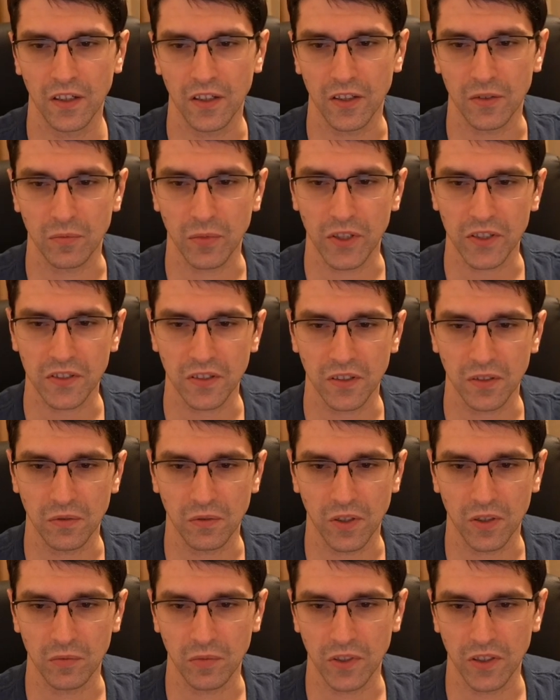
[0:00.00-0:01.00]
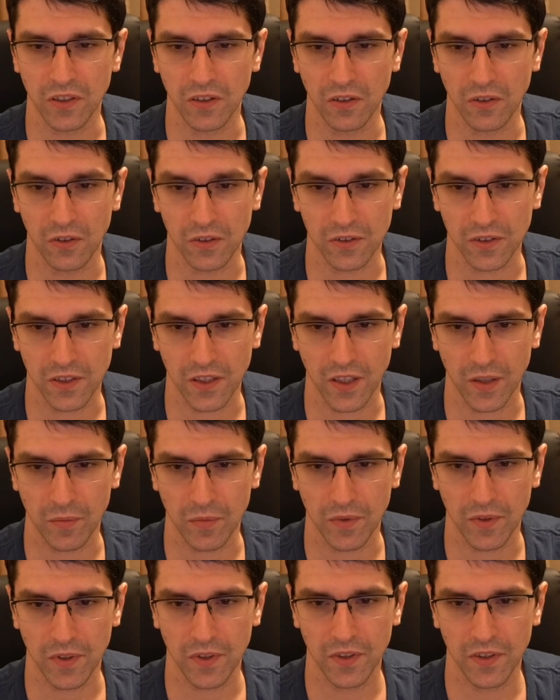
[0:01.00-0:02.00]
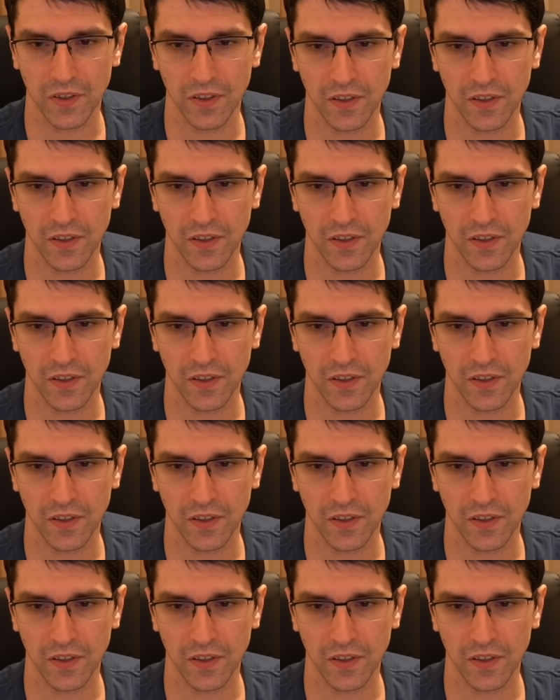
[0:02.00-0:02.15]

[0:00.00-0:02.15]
especially when below on time.